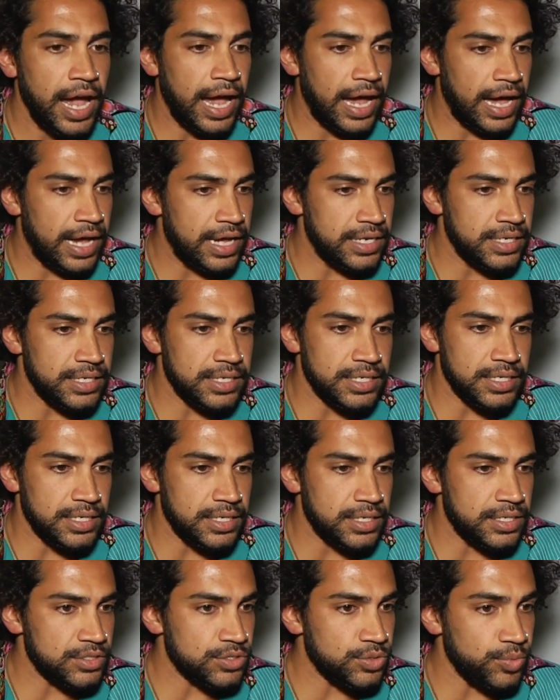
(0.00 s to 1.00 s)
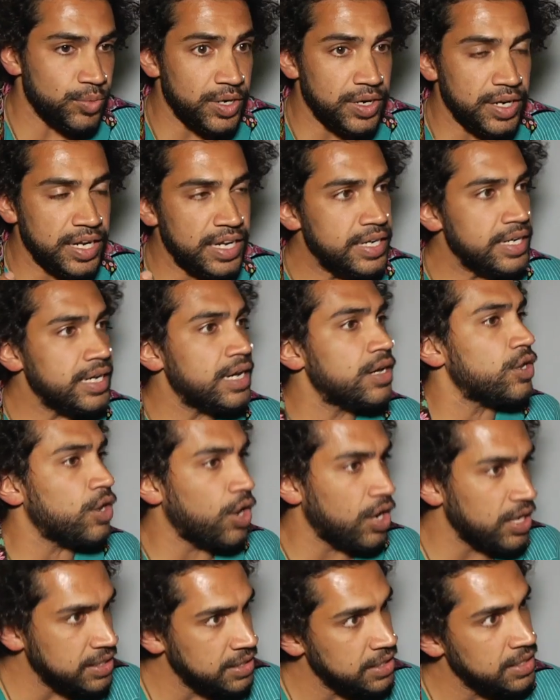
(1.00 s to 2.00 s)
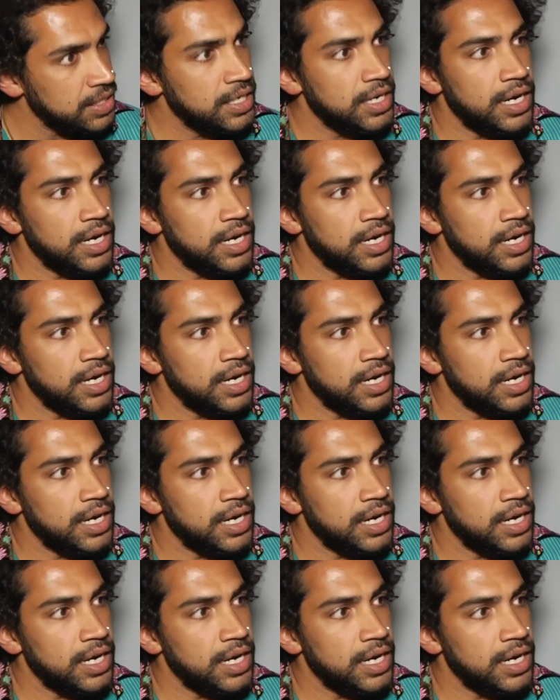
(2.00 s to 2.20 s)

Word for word: And so we're in India a lot,